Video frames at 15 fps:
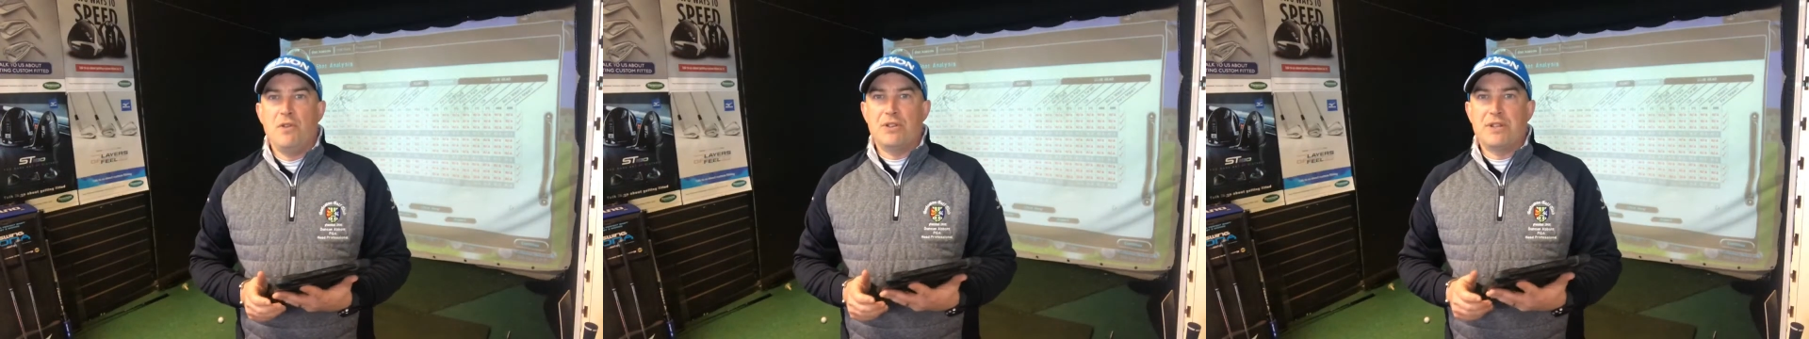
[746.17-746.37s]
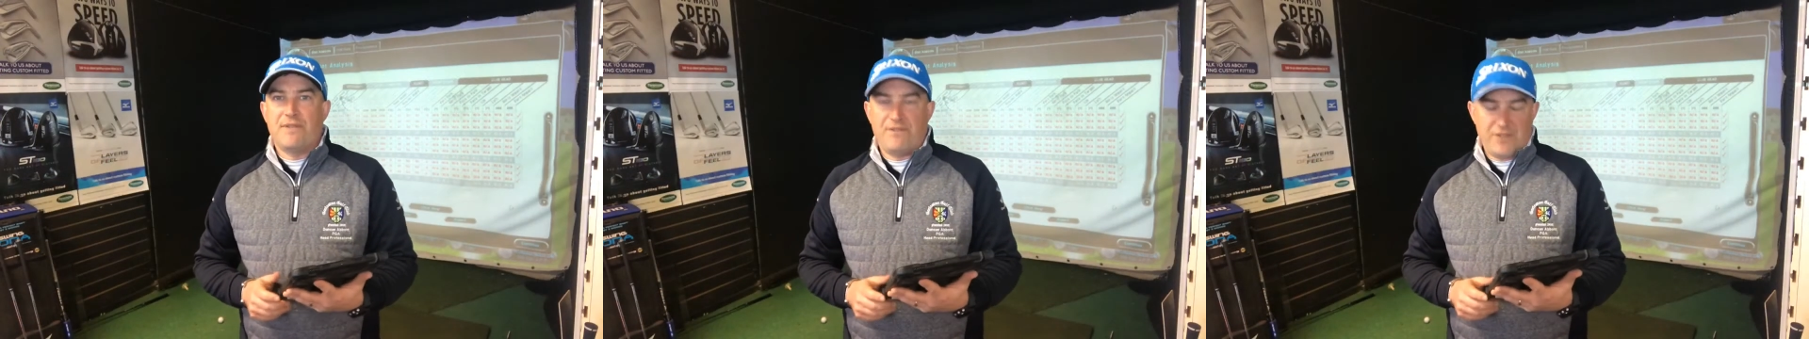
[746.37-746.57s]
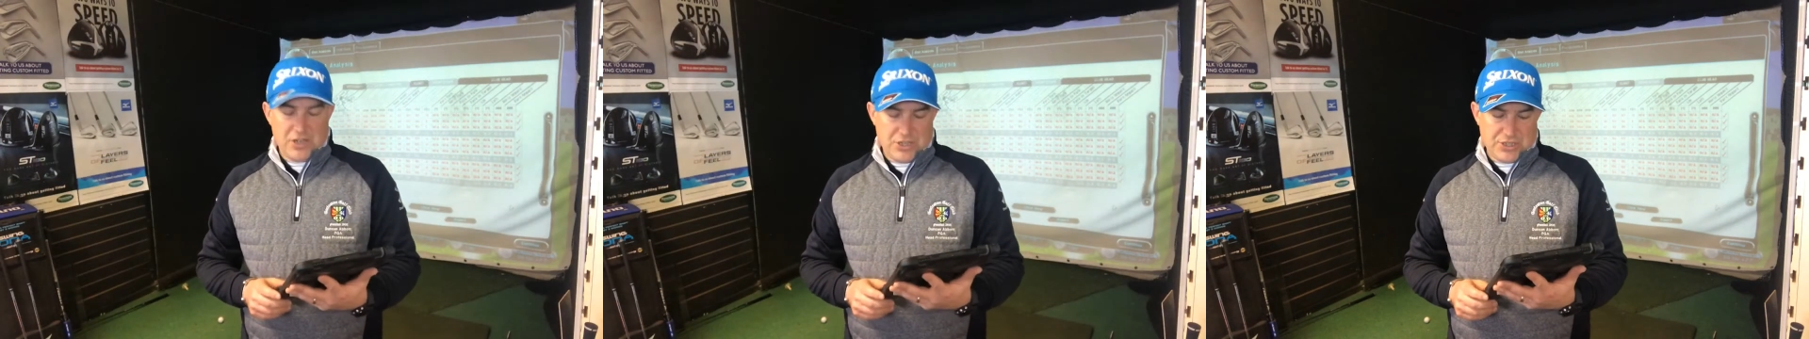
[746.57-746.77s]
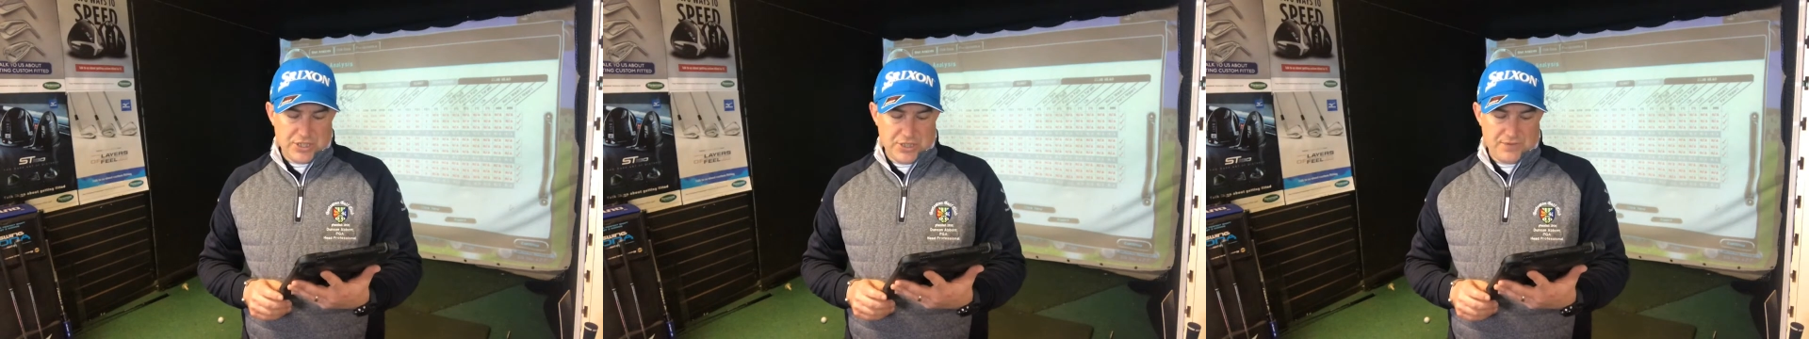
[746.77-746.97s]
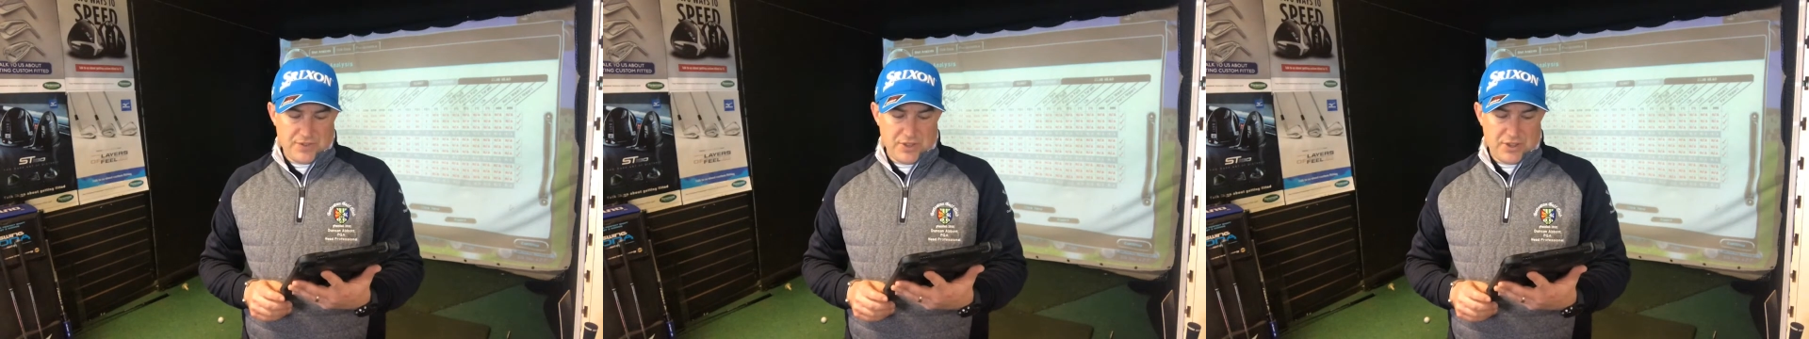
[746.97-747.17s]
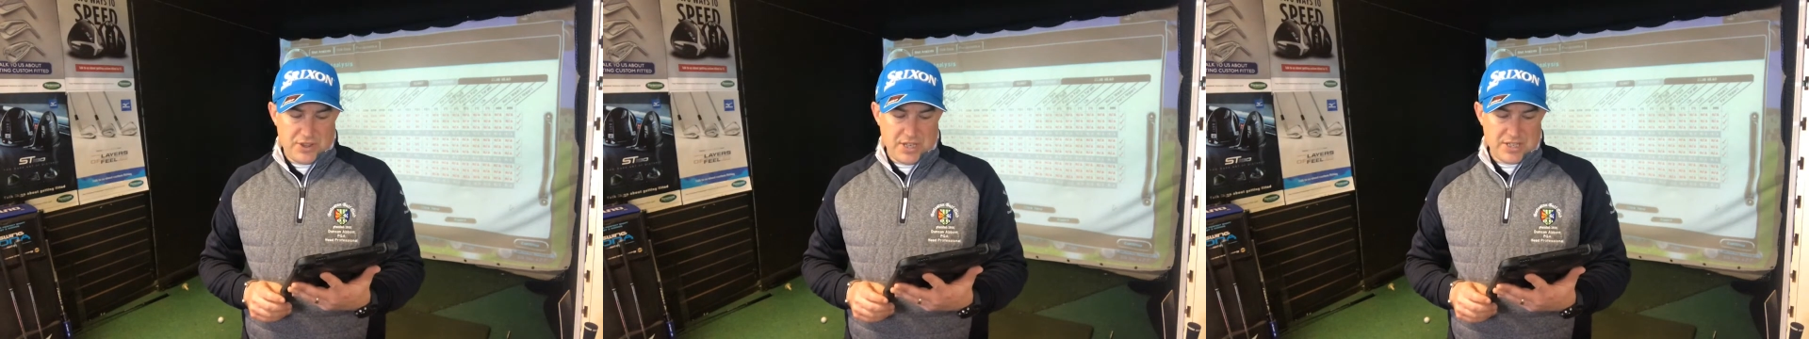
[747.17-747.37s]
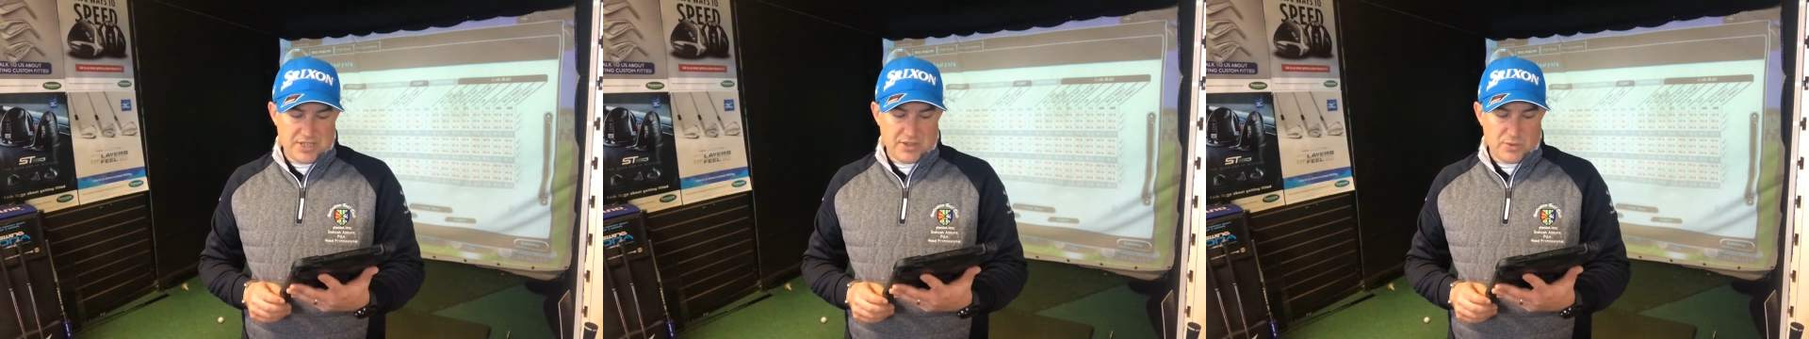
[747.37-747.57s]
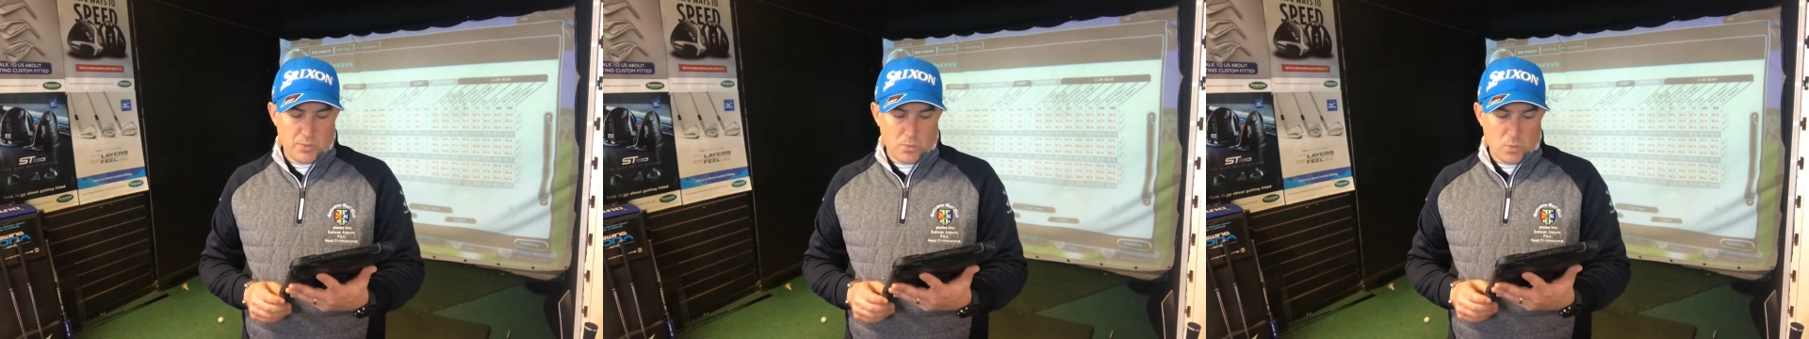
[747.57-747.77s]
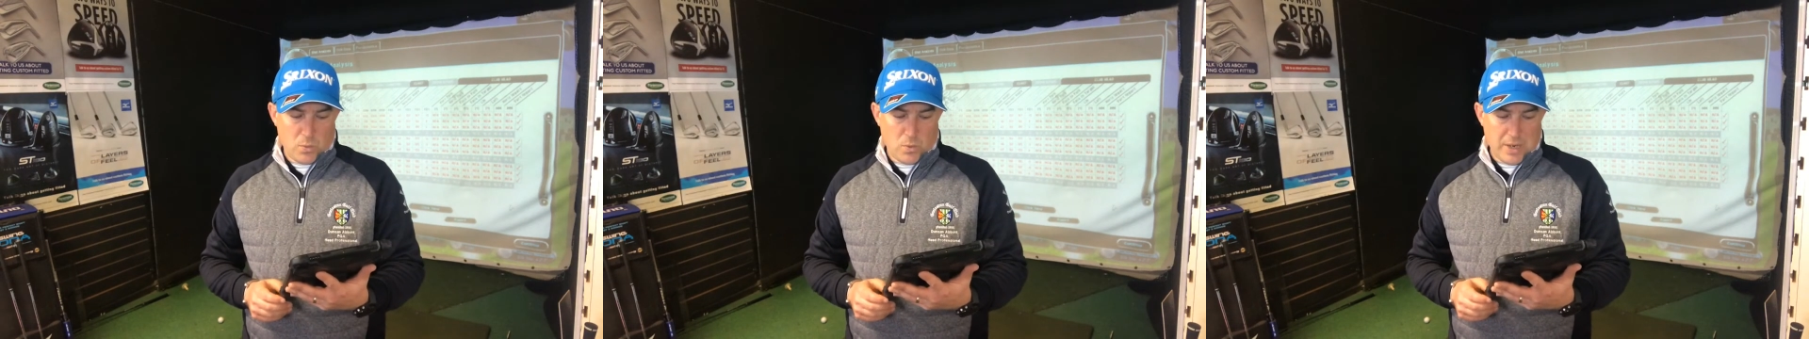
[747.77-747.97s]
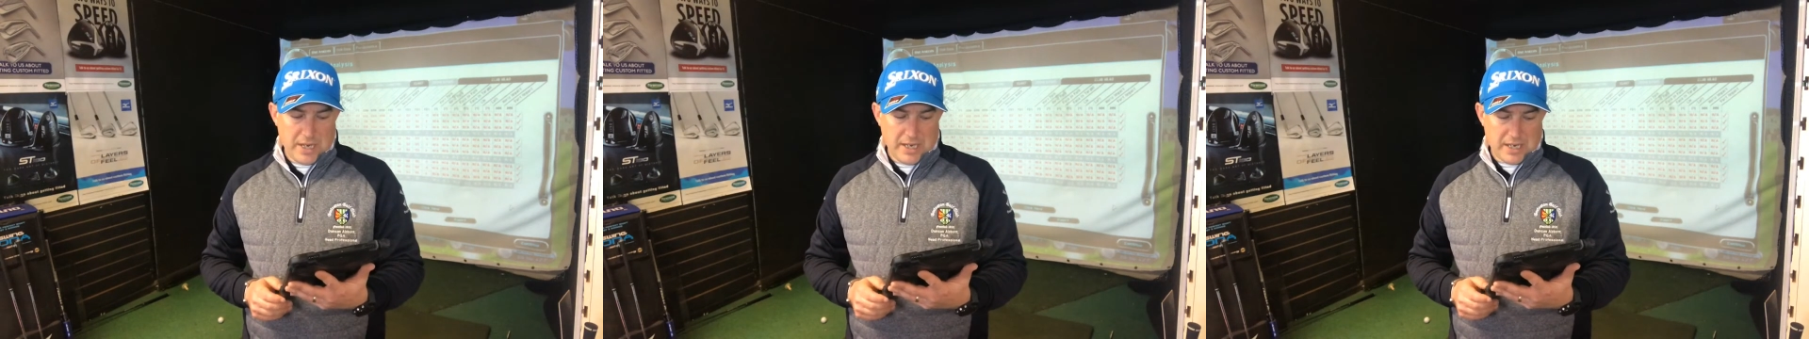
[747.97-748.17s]
on to fixtures for this
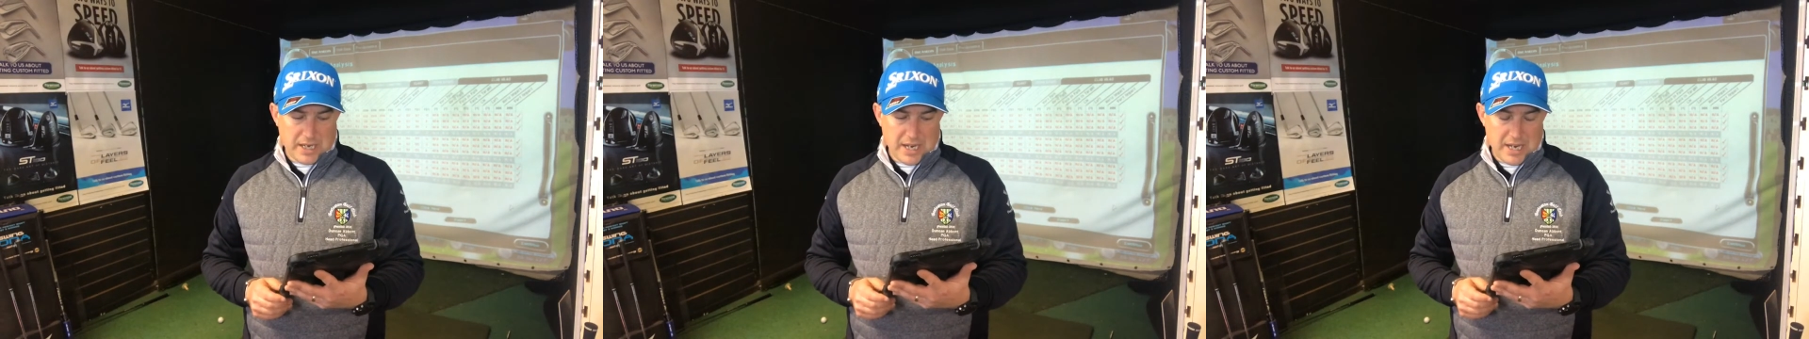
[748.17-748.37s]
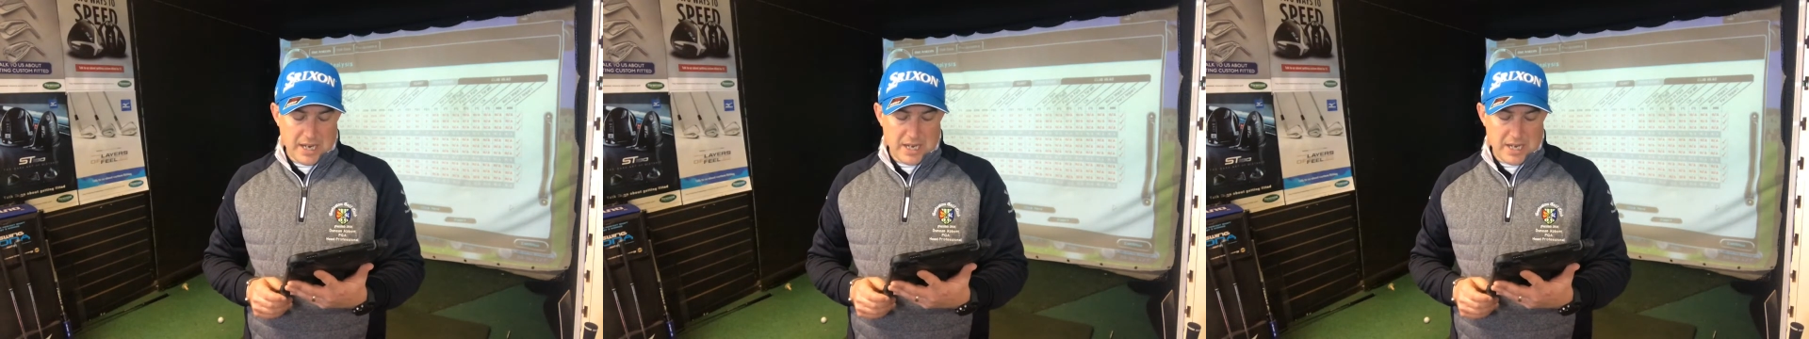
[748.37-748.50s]
week.